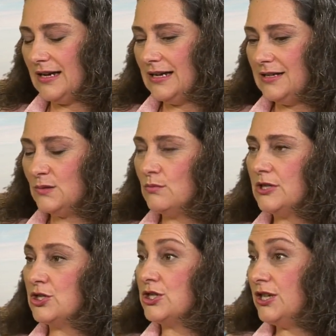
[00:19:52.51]
it is
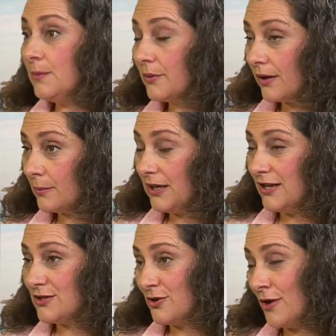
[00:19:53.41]
much cheaper
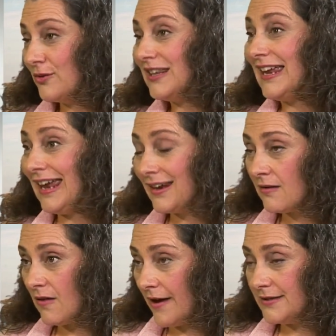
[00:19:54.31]
because they're not really
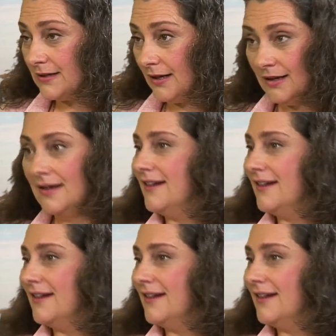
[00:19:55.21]
analyzing